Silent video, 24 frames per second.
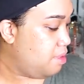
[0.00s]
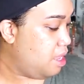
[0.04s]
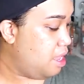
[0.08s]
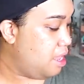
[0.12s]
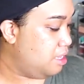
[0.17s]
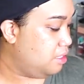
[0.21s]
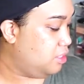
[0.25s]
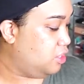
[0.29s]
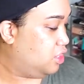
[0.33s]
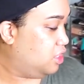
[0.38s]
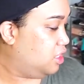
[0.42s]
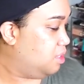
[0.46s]

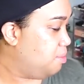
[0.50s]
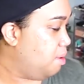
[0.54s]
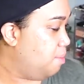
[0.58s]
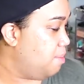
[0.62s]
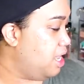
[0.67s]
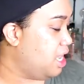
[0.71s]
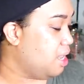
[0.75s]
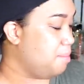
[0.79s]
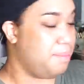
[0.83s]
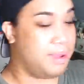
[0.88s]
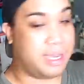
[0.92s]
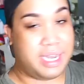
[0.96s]
I just do my
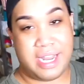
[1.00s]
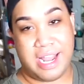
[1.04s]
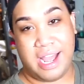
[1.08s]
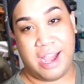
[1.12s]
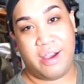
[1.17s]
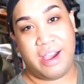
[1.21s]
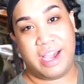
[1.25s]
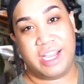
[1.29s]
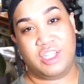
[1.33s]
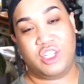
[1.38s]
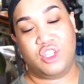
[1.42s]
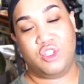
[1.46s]
makeup, and now
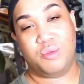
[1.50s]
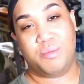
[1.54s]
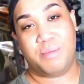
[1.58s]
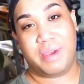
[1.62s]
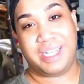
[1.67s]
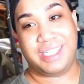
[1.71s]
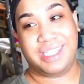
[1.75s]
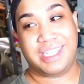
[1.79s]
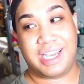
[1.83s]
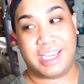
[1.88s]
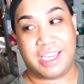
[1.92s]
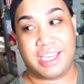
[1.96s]
I do
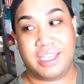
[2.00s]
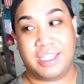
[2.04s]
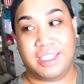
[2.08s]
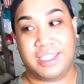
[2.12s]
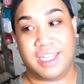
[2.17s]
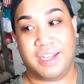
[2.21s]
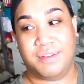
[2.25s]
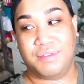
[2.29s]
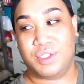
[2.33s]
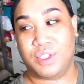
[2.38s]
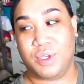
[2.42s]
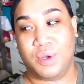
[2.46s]
my techie
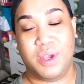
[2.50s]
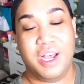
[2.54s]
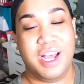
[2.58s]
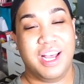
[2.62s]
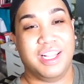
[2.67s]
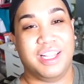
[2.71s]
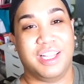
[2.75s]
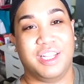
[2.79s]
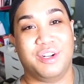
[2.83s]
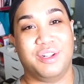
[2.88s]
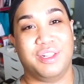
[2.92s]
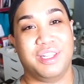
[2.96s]
stuff. So
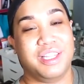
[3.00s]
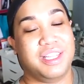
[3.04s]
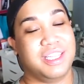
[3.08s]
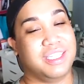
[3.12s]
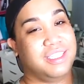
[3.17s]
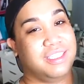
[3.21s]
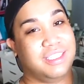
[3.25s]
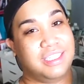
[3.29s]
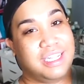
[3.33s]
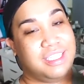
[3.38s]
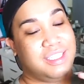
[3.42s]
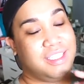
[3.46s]
literally,
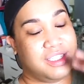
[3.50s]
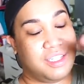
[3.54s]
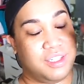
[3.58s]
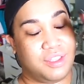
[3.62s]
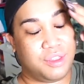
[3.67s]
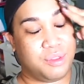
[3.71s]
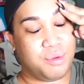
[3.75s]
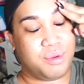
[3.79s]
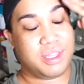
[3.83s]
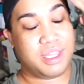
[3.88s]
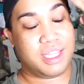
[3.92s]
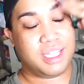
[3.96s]
that's the
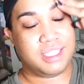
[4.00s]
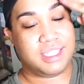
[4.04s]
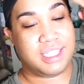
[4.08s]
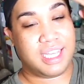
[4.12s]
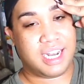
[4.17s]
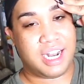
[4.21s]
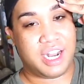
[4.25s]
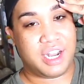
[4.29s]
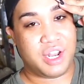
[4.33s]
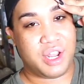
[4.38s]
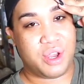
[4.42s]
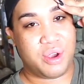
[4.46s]
three things
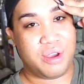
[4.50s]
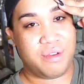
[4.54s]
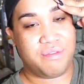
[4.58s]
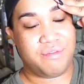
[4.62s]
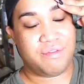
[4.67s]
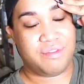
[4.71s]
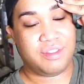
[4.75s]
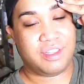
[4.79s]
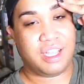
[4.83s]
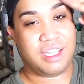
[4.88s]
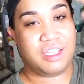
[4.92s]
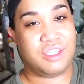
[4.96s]
that I know.
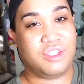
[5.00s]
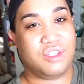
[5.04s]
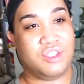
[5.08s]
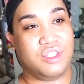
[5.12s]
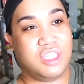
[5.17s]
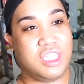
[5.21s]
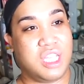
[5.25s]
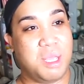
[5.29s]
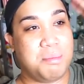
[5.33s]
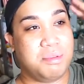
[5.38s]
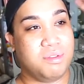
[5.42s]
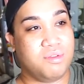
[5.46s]
If like just
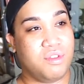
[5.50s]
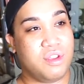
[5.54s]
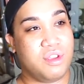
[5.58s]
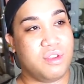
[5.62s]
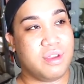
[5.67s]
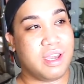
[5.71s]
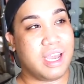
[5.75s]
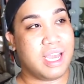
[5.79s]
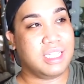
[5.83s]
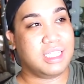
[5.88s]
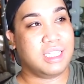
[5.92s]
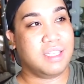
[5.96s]
tips for you
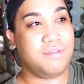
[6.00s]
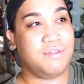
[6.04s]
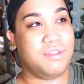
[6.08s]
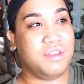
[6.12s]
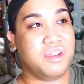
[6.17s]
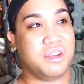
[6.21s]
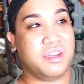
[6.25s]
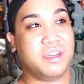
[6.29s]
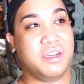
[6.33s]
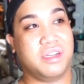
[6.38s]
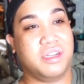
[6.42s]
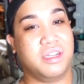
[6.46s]
guys, if
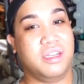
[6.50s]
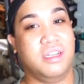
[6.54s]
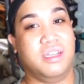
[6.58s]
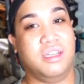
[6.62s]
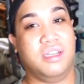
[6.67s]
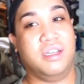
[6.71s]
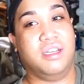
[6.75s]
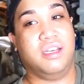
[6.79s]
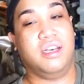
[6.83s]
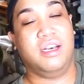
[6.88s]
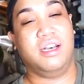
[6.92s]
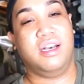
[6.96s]
you're
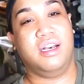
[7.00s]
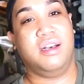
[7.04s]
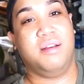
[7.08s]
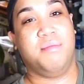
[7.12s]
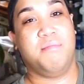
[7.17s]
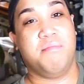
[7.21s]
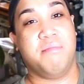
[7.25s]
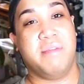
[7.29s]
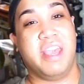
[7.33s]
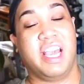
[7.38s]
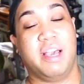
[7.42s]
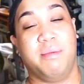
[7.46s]
a
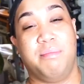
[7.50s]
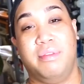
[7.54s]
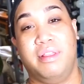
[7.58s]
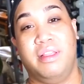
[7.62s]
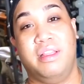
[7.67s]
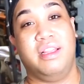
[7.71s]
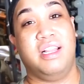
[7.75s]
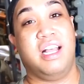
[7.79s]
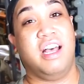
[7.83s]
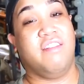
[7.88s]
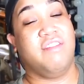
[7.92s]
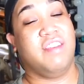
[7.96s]
makeup
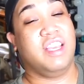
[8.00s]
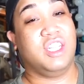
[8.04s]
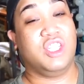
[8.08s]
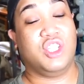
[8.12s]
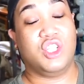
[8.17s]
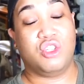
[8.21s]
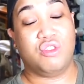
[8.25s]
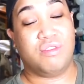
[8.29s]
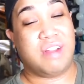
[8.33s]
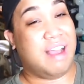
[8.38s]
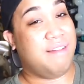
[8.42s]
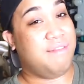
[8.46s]
loving
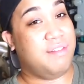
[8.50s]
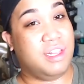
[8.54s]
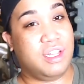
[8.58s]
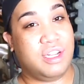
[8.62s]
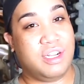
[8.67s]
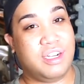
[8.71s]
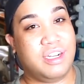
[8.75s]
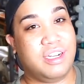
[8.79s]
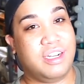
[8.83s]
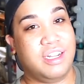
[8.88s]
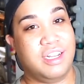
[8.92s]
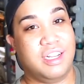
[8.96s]

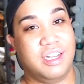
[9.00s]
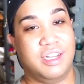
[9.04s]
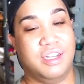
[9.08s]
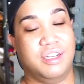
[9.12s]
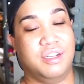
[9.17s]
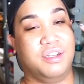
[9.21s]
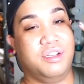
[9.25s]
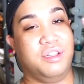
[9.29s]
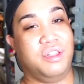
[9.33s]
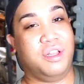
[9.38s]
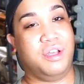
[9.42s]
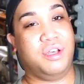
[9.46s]
traveler:
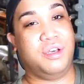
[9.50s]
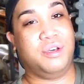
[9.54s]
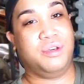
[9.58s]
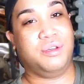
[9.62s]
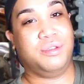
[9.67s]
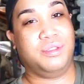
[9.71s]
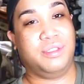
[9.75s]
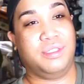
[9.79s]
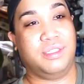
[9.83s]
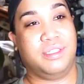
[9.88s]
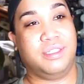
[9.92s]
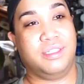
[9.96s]

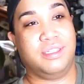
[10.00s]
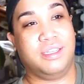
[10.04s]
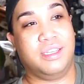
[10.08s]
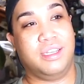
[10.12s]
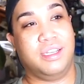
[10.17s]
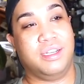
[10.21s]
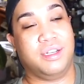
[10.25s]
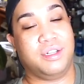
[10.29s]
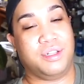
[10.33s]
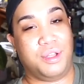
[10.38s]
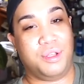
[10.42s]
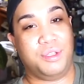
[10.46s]
clothes.
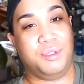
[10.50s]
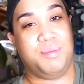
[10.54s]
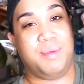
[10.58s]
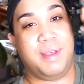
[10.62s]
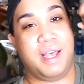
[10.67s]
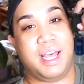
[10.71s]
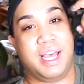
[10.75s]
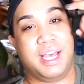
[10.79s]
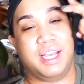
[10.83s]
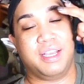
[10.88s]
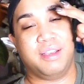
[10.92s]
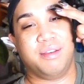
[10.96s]
Clothes
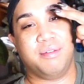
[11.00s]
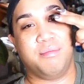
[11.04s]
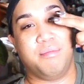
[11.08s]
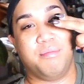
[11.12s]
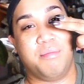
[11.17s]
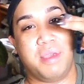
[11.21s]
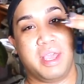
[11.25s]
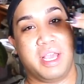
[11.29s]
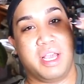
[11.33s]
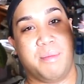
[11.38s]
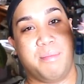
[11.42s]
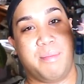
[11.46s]
bag,
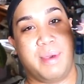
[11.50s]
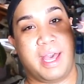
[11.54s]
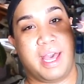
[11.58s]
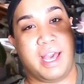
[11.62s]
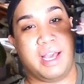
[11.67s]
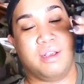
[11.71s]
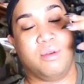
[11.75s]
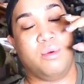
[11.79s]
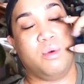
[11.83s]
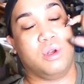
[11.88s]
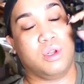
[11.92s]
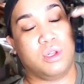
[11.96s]
makeup
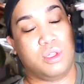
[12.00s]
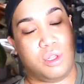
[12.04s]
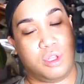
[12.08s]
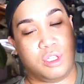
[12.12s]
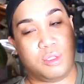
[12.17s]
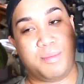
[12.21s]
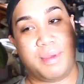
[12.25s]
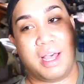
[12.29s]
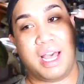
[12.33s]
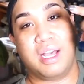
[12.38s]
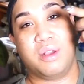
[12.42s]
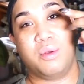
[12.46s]
bag, well, clothes
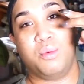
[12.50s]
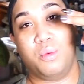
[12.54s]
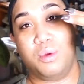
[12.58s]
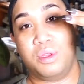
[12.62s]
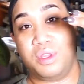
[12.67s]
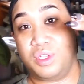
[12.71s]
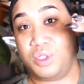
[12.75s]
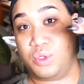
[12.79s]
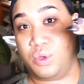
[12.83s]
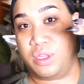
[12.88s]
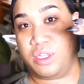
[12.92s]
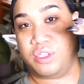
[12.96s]
bag with
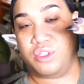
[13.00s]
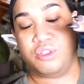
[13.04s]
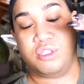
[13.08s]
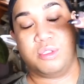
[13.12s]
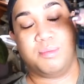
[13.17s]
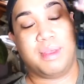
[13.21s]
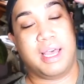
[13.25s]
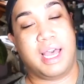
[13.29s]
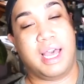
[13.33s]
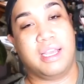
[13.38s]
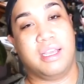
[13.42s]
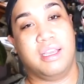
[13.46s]
the toiletries
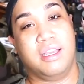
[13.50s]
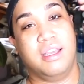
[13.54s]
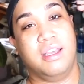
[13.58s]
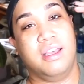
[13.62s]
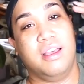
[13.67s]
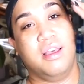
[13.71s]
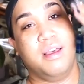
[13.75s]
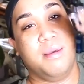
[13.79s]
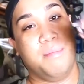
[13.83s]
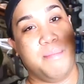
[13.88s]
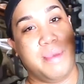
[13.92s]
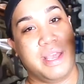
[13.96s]
bag,
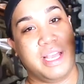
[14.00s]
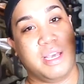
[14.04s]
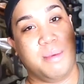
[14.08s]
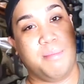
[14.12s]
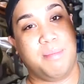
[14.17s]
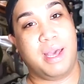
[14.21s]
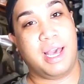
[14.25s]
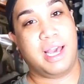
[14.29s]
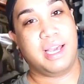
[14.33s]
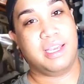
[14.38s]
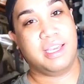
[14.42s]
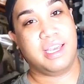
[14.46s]
makeup
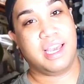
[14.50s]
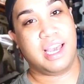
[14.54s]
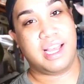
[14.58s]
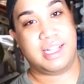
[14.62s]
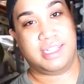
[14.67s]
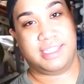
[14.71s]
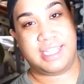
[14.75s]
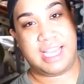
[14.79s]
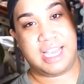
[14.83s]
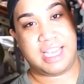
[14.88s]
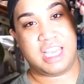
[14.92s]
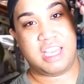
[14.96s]
bag,
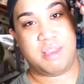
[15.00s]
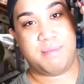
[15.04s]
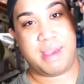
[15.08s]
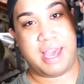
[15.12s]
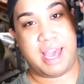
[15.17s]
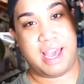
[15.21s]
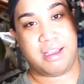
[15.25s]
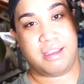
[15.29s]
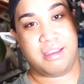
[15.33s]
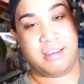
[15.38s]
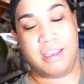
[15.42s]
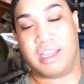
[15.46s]
and techie
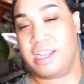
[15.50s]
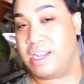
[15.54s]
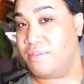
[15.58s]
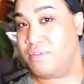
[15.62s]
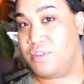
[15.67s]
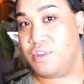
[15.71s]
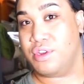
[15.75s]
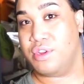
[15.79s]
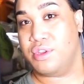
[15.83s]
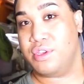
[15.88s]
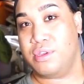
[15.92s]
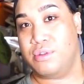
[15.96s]
bag. And if
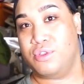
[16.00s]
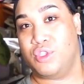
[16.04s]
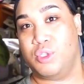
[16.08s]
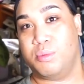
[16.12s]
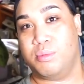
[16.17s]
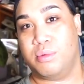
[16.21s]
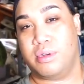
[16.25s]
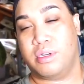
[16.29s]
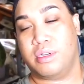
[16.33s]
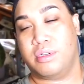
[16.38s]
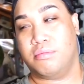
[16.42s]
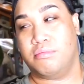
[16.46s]
you're a
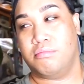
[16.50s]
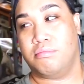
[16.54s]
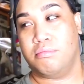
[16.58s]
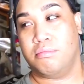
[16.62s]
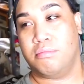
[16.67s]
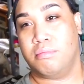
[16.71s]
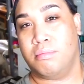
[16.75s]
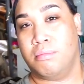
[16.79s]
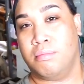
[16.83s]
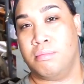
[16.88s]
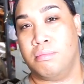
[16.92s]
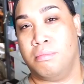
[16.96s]
YouTuber,
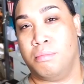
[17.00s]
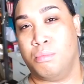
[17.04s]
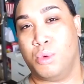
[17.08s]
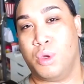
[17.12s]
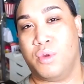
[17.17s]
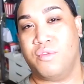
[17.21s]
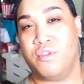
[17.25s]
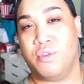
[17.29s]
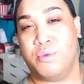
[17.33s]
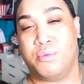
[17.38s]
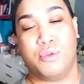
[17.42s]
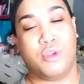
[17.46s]
or
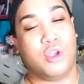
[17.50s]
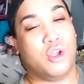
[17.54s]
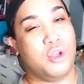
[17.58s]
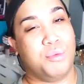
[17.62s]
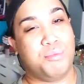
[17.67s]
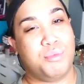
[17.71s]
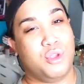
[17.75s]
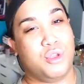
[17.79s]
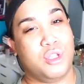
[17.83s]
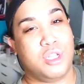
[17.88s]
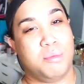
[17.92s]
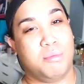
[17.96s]
if you're a
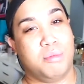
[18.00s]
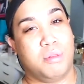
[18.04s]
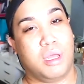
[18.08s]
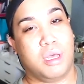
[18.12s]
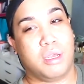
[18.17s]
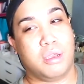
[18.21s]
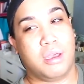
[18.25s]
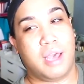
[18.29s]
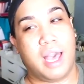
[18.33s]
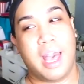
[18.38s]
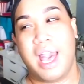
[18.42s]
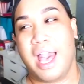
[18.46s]
beauty
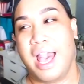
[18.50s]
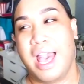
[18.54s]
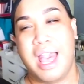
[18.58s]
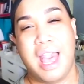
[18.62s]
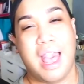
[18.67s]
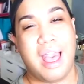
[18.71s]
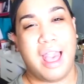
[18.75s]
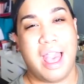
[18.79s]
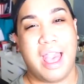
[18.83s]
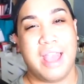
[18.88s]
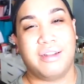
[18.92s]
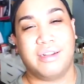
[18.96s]
blog, I
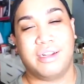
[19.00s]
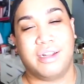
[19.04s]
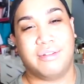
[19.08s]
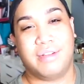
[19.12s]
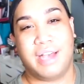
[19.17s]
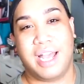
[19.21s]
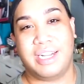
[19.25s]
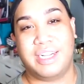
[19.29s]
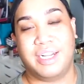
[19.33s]
don't know.